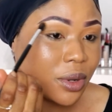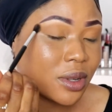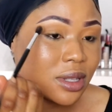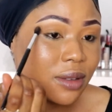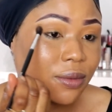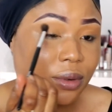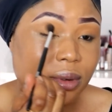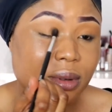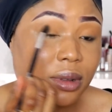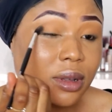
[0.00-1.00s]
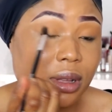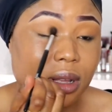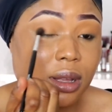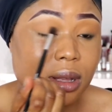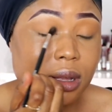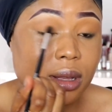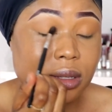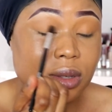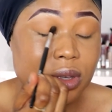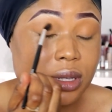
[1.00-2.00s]
beautiful.
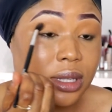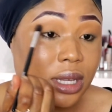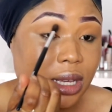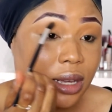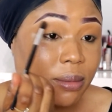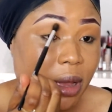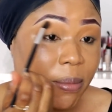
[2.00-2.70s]
So you see, my